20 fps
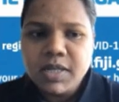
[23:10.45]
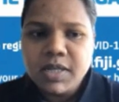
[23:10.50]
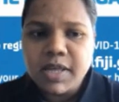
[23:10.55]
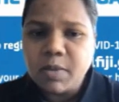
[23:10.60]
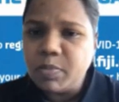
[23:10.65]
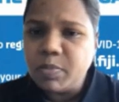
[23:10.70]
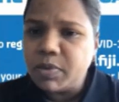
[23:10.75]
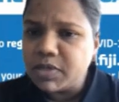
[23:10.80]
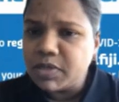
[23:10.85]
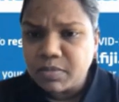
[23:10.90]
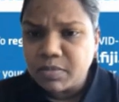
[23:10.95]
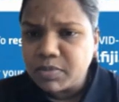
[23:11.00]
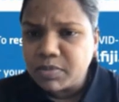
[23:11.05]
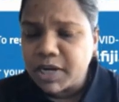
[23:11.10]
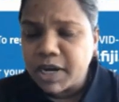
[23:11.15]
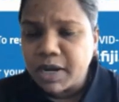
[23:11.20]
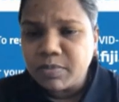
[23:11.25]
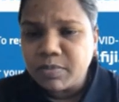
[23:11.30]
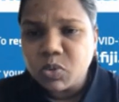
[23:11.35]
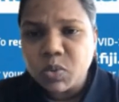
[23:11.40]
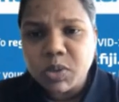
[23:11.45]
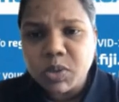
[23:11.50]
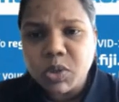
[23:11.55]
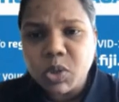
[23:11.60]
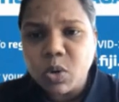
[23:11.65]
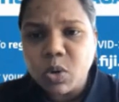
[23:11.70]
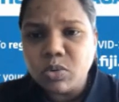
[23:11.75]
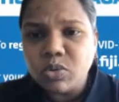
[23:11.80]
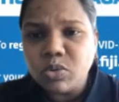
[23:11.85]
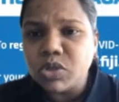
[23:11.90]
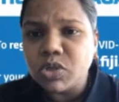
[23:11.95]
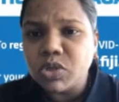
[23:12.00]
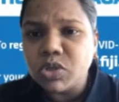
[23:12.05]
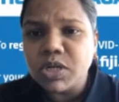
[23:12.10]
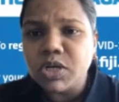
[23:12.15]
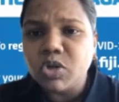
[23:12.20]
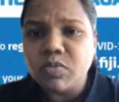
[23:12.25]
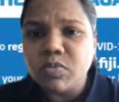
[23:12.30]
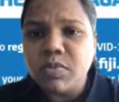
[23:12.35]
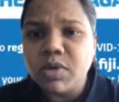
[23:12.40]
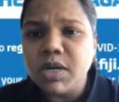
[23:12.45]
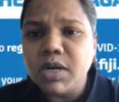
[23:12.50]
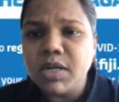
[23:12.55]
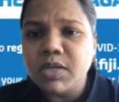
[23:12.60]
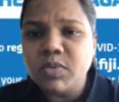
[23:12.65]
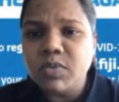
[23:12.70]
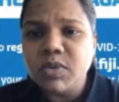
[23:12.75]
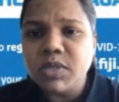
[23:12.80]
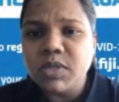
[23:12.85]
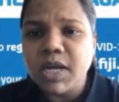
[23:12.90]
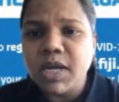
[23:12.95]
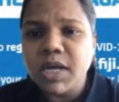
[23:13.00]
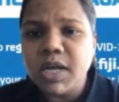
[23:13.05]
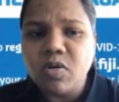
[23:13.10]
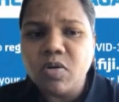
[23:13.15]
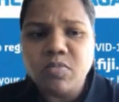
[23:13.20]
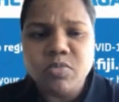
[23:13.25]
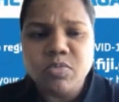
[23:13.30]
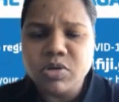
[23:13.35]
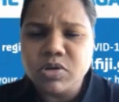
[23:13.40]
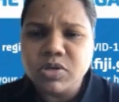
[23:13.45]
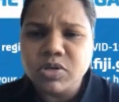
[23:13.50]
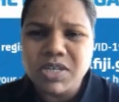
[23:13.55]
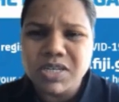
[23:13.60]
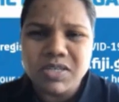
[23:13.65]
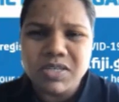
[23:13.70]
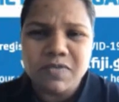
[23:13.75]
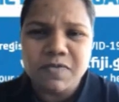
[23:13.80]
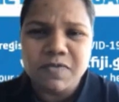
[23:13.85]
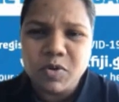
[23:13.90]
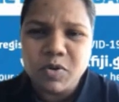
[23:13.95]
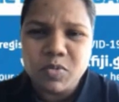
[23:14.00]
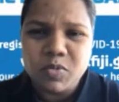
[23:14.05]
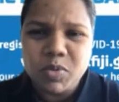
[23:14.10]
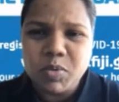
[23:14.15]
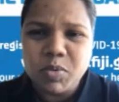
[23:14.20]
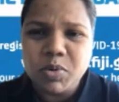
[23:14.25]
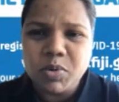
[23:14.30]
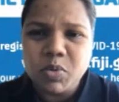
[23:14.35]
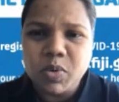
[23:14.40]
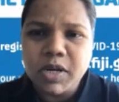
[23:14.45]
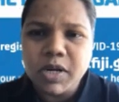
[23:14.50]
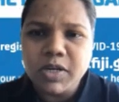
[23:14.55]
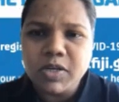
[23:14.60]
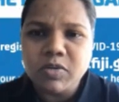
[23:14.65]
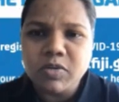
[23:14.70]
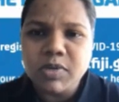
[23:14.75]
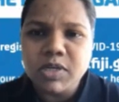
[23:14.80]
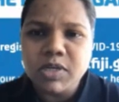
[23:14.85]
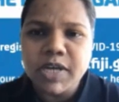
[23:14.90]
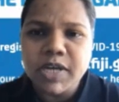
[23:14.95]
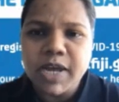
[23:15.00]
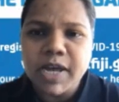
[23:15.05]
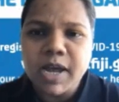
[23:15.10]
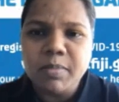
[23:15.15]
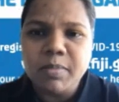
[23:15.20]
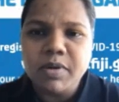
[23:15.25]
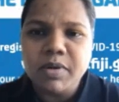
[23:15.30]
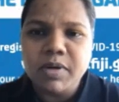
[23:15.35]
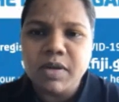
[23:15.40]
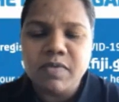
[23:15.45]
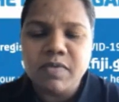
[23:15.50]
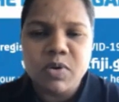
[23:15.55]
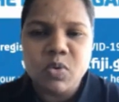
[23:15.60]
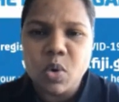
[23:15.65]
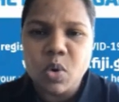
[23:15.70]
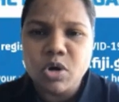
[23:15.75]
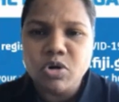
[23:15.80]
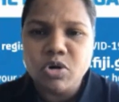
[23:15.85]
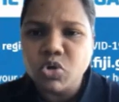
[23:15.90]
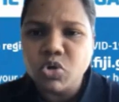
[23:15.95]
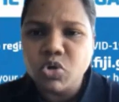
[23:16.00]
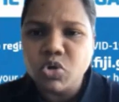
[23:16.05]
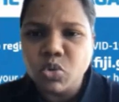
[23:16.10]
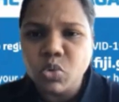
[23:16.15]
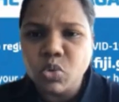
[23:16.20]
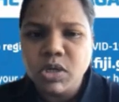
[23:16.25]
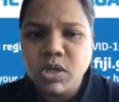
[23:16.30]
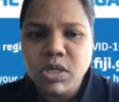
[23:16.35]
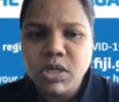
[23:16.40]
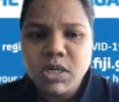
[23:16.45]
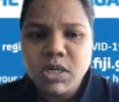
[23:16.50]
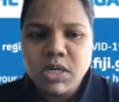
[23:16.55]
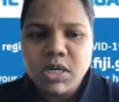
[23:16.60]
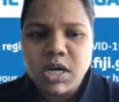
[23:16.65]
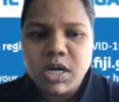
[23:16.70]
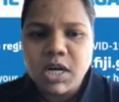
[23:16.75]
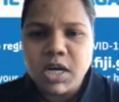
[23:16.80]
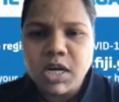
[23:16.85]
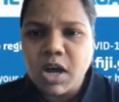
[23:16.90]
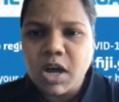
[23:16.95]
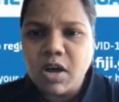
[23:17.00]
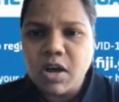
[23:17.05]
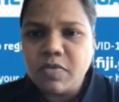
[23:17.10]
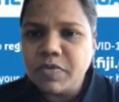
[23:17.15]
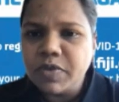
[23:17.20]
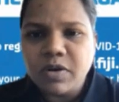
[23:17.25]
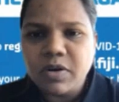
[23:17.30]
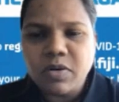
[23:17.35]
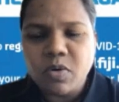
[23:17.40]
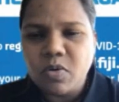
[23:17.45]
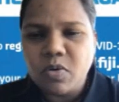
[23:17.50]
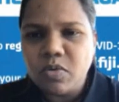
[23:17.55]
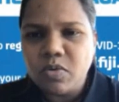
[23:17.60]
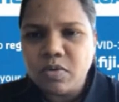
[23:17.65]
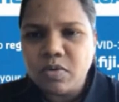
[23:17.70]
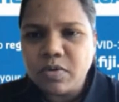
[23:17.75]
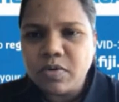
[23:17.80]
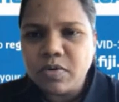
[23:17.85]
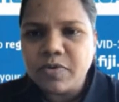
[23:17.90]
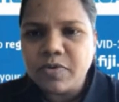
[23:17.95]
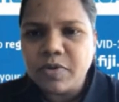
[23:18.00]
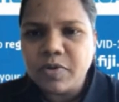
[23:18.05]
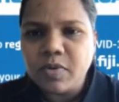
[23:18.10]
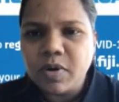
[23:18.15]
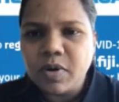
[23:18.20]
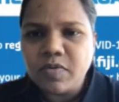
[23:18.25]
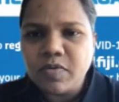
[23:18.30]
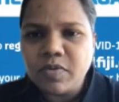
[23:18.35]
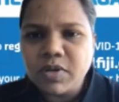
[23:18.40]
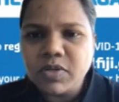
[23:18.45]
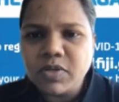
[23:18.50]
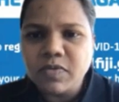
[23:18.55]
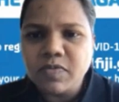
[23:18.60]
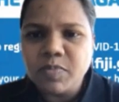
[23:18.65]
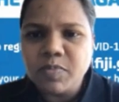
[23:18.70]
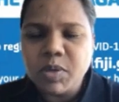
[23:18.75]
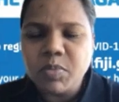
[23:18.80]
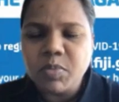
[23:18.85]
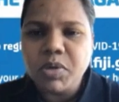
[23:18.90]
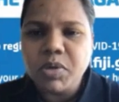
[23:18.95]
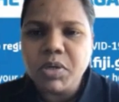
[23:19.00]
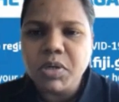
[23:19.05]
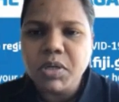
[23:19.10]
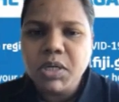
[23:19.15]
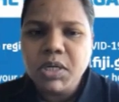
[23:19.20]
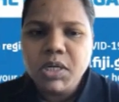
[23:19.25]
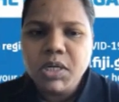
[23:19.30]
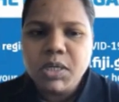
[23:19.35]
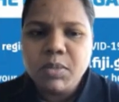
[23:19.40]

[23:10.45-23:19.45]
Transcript: There'd be sometimes we'd go to certain communities, we'd get almost just a few people wanting to be jabbed, even one or two out of that whole a few hundreds of people.